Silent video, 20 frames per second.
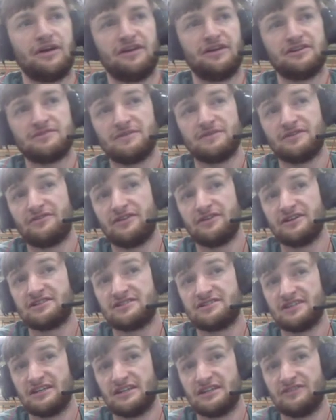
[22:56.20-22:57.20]
Pender's been a very
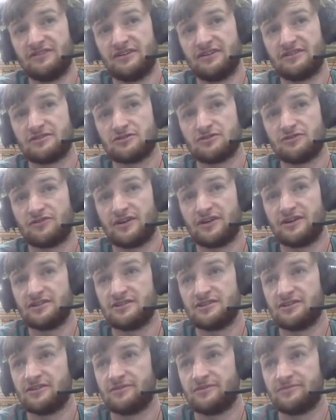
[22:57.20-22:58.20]
sticky defender so far
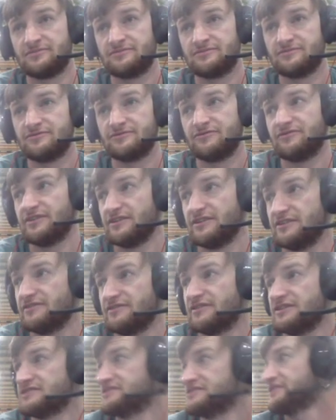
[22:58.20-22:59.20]
this year. Very, very